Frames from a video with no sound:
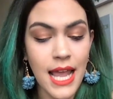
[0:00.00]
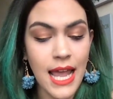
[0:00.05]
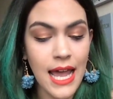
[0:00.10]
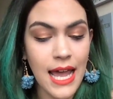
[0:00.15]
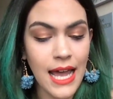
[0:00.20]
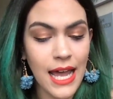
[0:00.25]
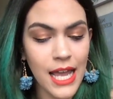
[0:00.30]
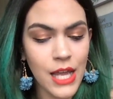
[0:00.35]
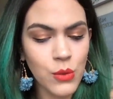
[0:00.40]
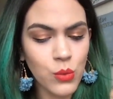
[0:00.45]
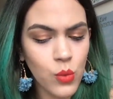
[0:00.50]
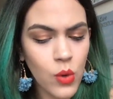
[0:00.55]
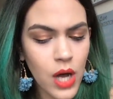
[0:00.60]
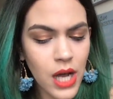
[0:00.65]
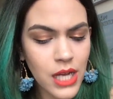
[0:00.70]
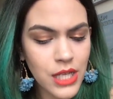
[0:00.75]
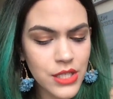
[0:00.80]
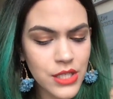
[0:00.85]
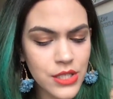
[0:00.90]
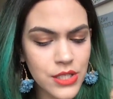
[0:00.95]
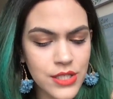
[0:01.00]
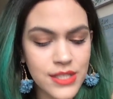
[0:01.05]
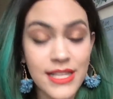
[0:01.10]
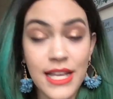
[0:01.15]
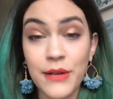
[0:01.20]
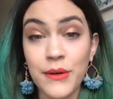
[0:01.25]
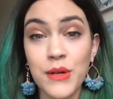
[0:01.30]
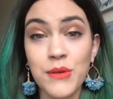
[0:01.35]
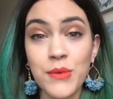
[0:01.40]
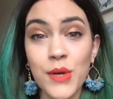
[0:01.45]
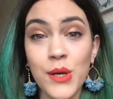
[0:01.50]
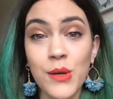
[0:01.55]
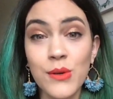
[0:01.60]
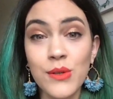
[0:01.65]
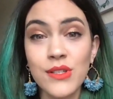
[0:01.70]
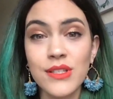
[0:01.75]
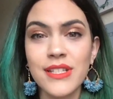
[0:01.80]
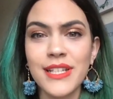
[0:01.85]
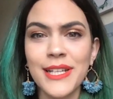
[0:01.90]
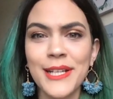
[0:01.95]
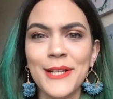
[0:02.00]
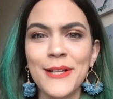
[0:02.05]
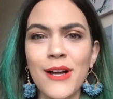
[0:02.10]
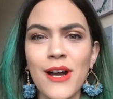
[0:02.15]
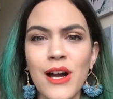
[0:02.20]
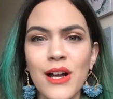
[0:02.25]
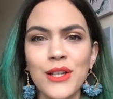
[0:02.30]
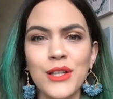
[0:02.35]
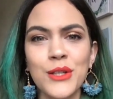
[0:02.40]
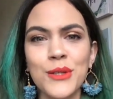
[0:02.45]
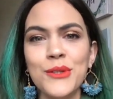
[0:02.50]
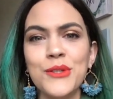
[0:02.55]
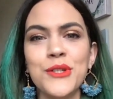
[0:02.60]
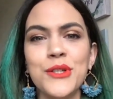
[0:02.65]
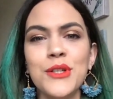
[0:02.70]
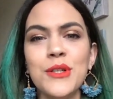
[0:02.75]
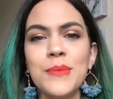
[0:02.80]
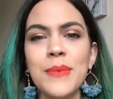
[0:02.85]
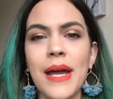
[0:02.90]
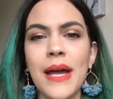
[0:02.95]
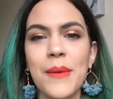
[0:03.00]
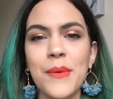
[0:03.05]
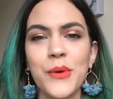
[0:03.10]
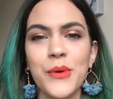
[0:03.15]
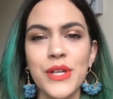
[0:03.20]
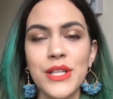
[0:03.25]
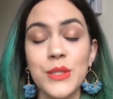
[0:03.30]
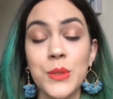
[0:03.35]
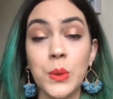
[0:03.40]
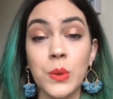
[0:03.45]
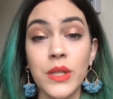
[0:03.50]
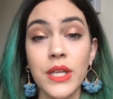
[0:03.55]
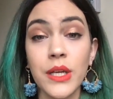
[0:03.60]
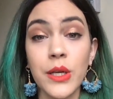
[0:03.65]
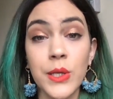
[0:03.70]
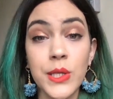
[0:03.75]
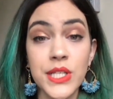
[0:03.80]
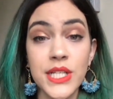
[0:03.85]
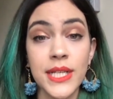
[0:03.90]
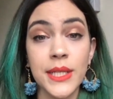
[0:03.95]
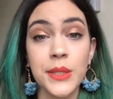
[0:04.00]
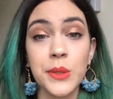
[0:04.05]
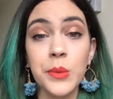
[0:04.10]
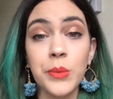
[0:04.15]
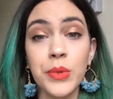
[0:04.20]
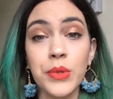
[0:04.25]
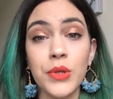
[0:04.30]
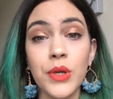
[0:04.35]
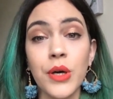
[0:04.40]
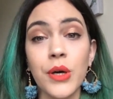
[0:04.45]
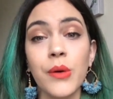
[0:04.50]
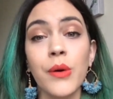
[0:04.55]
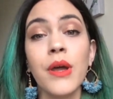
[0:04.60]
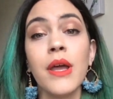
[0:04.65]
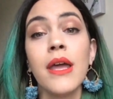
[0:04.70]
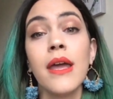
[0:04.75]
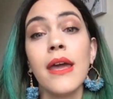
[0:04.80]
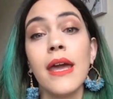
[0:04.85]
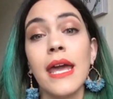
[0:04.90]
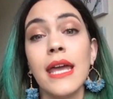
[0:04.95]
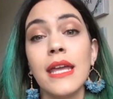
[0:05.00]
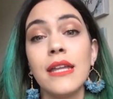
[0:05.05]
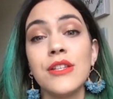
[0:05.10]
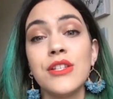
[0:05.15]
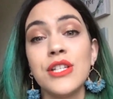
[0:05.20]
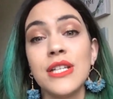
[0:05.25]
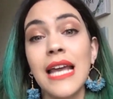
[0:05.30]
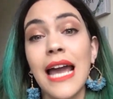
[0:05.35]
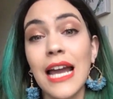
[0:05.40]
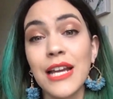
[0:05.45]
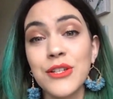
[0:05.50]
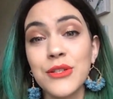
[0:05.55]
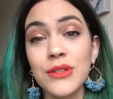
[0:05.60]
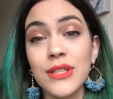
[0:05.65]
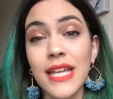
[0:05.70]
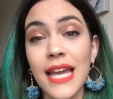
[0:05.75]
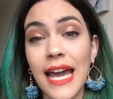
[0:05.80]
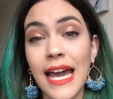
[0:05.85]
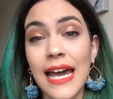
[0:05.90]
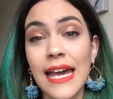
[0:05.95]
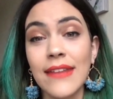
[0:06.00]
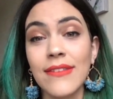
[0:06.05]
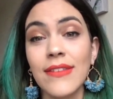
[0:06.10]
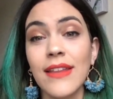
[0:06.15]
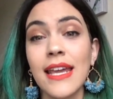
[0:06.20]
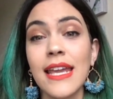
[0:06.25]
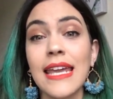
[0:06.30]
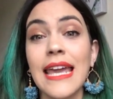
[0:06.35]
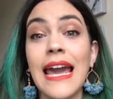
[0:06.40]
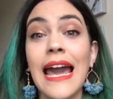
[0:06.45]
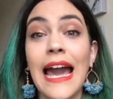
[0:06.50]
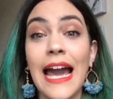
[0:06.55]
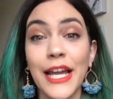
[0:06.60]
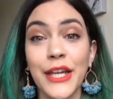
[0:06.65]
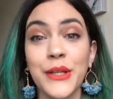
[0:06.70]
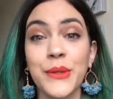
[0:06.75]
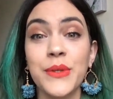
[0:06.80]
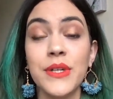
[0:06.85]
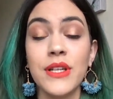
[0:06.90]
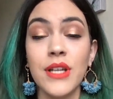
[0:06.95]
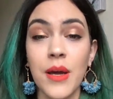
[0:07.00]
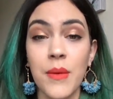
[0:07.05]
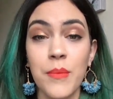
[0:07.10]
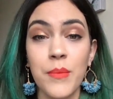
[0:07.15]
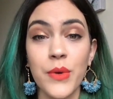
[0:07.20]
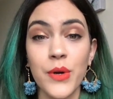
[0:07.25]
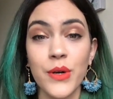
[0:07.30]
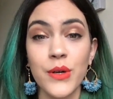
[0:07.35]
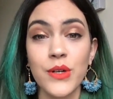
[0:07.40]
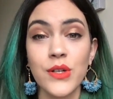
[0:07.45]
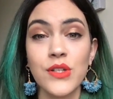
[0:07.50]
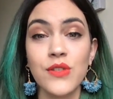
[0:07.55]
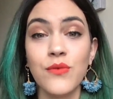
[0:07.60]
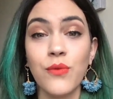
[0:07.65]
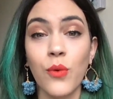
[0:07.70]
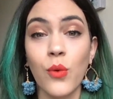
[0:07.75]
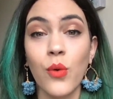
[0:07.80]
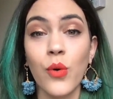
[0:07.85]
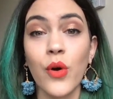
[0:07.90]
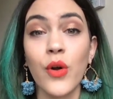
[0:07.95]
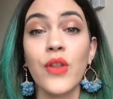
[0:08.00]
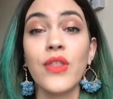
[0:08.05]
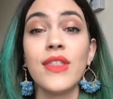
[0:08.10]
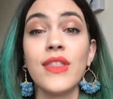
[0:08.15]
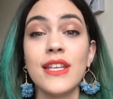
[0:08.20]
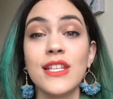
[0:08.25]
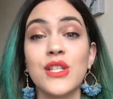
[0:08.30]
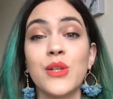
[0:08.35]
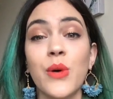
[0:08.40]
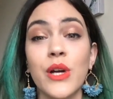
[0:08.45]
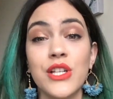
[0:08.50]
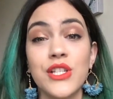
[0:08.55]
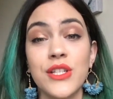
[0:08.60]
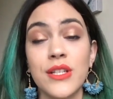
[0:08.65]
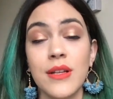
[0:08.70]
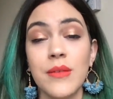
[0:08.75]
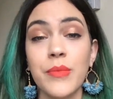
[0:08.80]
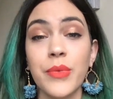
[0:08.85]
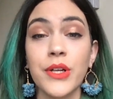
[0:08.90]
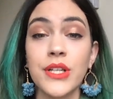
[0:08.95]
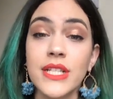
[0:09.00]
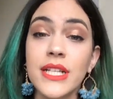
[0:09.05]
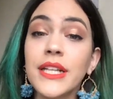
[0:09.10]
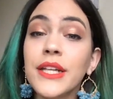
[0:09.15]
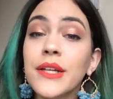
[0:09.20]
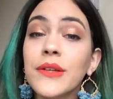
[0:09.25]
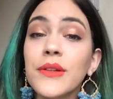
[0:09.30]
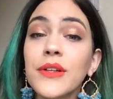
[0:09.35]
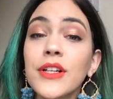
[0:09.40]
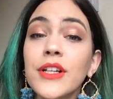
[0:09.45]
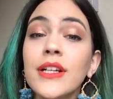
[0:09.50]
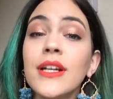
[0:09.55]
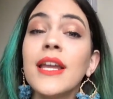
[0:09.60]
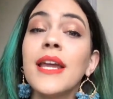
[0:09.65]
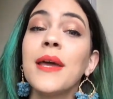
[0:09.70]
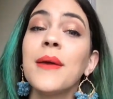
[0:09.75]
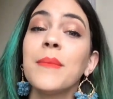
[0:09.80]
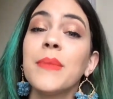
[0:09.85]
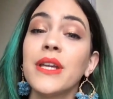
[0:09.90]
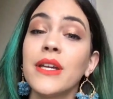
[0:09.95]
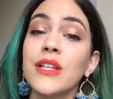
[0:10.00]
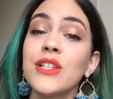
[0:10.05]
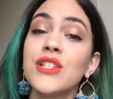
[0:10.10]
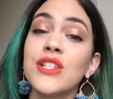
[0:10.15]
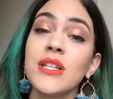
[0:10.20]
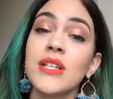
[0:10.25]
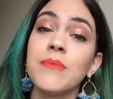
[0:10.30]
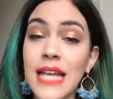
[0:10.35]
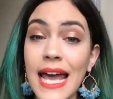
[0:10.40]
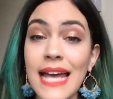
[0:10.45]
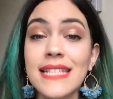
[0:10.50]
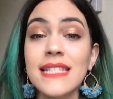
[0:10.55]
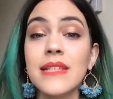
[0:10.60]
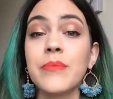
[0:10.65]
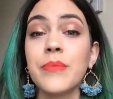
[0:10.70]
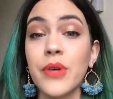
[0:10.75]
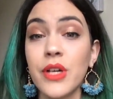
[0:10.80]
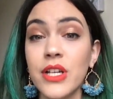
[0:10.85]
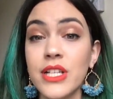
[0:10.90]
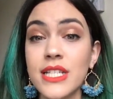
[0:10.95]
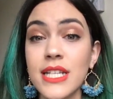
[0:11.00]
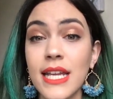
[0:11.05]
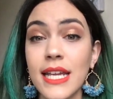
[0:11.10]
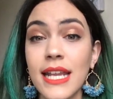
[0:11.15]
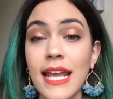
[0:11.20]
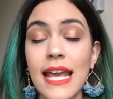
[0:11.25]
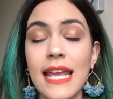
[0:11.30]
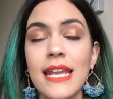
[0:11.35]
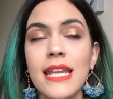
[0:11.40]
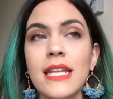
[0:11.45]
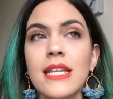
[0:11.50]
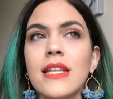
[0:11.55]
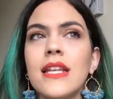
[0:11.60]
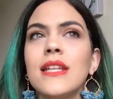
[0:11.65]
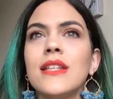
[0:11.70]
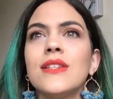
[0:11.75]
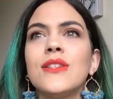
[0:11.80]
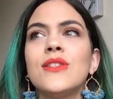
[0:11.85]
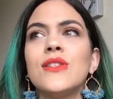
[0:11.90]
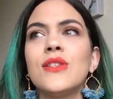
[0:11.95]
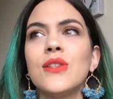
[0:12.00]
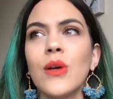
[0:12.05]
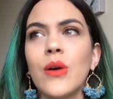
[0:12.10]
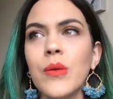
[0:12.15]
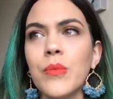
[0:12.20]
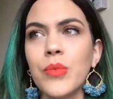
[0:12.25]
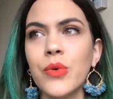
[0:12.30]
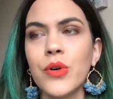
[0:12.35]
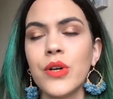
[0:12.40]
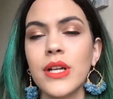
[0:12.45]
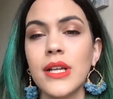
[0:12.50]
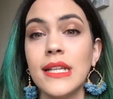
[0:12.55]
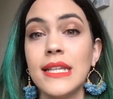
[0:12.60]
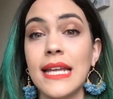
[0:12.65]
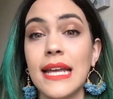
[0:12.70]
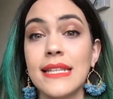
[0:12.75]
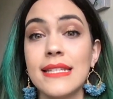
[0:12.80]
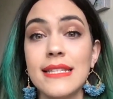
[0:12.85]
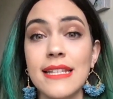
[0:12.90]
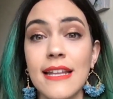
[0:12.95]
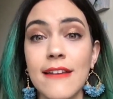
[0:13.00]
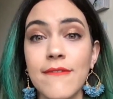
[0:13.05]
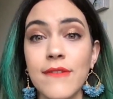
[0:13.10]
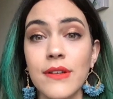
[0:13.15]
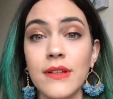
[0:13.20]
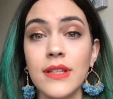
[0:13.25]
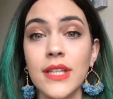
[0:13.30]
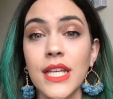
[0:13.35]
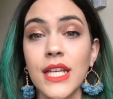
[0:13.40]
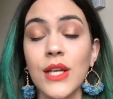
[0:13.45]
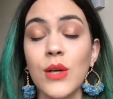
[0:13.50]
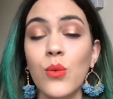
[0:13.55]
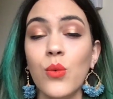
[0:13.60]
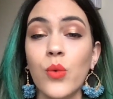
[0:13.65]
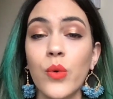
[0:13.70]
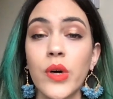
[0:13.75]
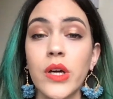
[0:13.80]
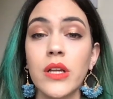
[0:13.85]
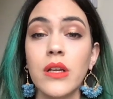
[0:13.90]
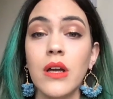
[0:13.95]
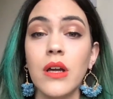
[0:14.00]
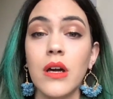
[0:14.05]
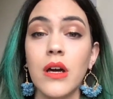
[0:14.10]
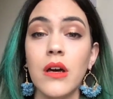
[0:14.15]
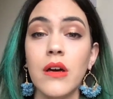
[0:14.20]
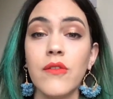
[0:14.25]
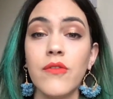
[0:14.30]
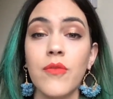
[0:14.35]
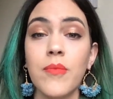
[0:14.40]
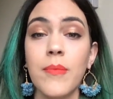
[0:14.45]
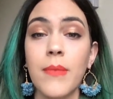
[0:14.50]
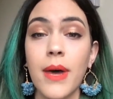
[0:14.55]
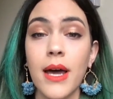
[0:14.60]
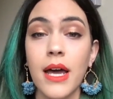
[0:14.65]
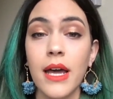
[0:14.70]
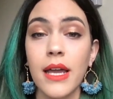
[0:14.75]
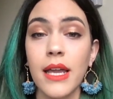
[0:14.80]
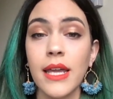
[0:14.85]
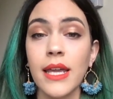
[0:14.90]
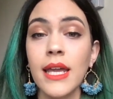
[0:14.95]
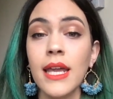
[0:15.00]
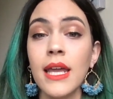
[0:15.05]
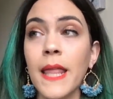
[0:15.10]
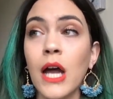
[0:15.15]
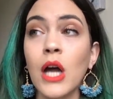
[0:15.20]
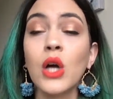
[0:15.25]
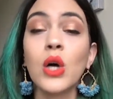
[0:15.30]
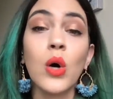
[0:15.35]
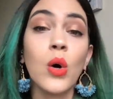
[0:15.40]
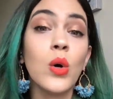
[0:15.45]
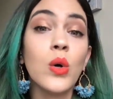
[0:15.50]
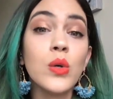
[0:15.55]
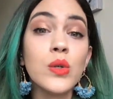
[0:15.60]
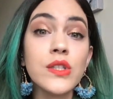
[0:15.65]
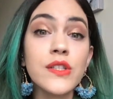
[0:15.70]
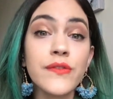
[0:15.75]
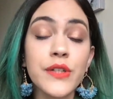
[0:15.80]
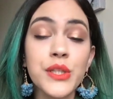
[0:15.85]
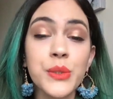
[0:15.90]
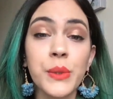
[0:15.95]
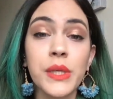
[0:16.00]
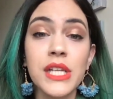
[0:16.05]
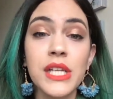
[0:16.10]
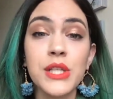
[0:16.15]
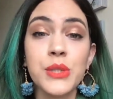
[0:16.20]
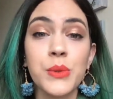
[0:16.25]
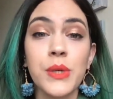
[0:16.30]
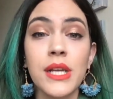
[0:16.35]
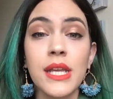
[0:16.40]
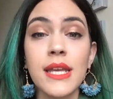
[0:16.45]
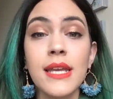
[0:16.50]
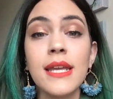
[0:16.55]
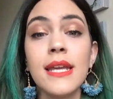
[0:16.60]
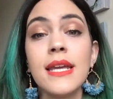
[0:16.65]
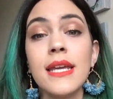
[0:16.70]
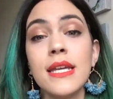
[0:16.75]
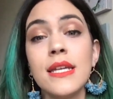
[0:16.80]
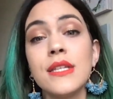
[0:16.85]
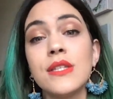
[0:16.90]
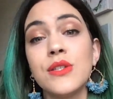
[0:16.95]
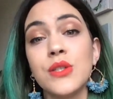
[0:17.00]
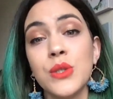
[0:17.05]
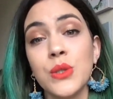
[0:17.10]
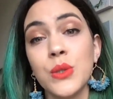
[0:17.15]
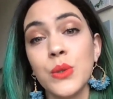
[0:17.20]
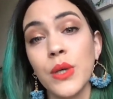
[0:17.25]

I watch Sarah Rose here on YouTube. I'm going to link her channel below, and she actually had like accurate numbers for this question in particular because she has a budget and it is so important. That's definitely one of my goals for 2020 is to